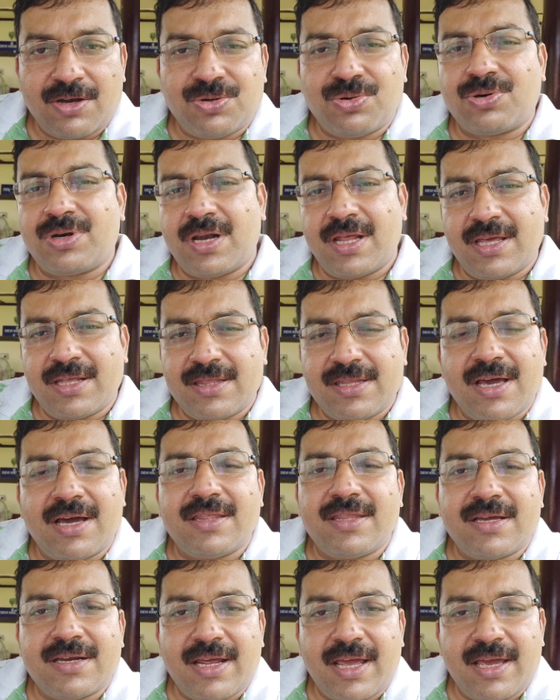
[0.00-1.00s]
Totaling, the
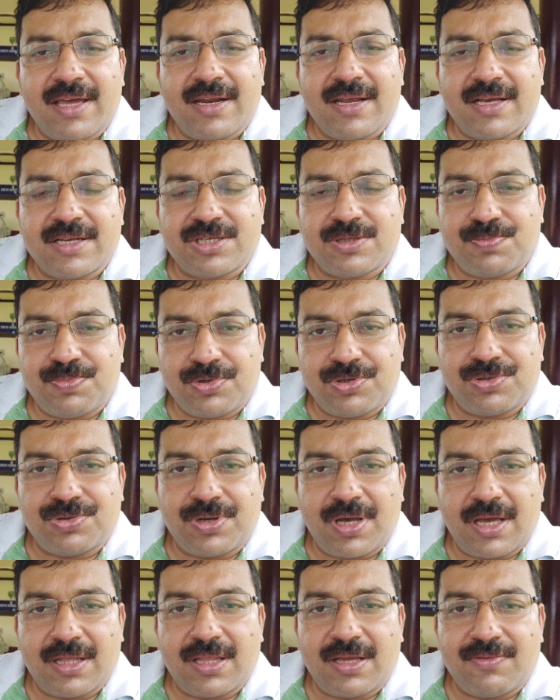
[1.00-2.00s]
other areas put
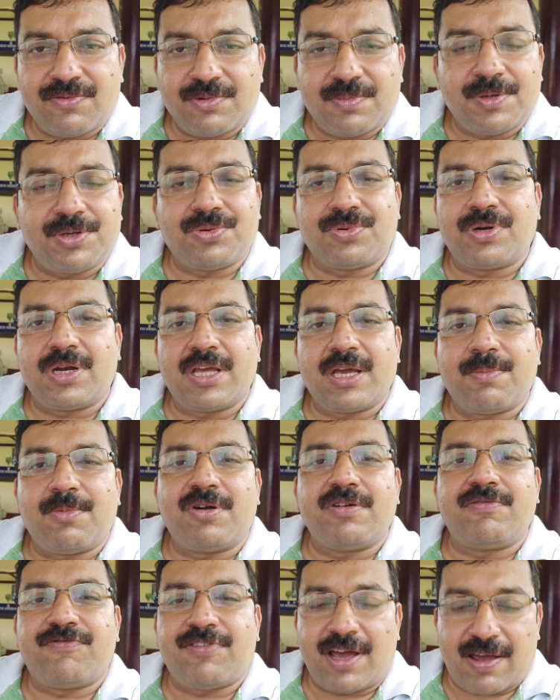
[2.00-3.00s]
together would be totaling
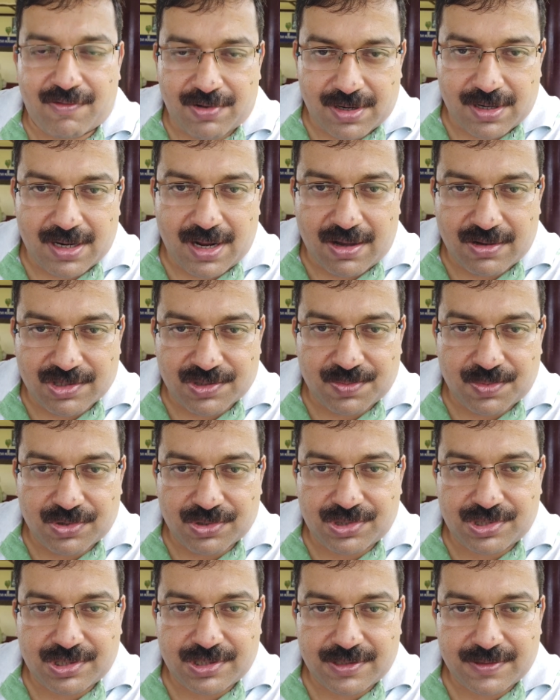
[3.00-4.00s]
about 500
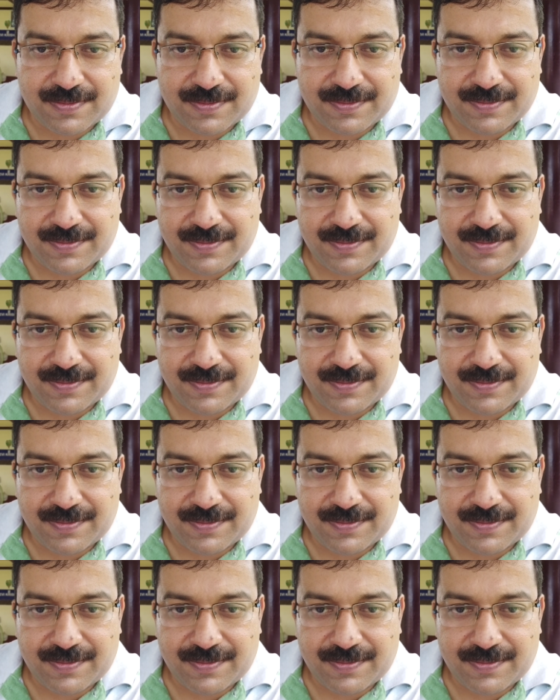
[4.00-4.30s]
houseboats.